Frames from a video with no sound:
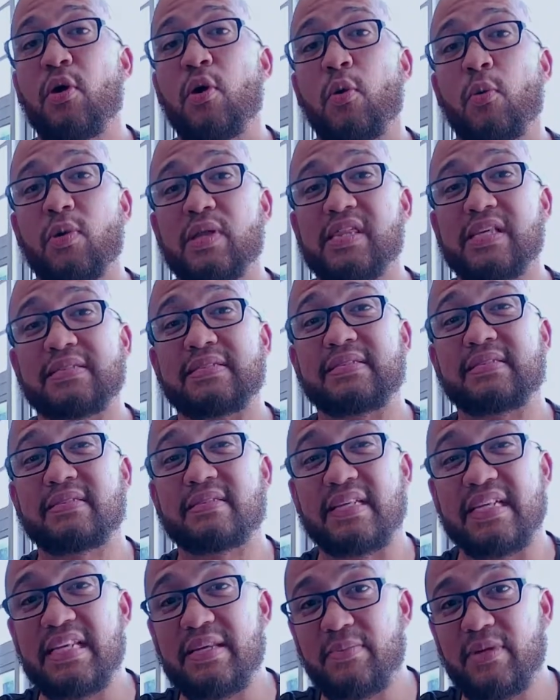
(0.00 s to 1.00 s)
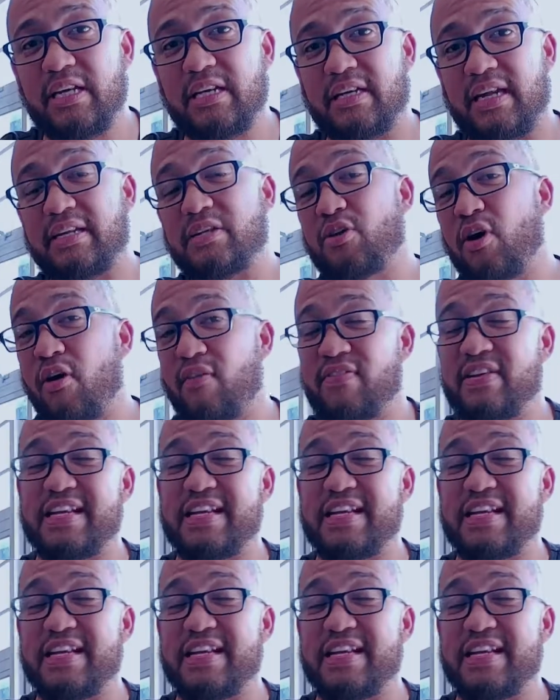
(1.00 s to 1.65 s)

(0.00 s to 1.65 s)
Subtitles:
with a streaming rate of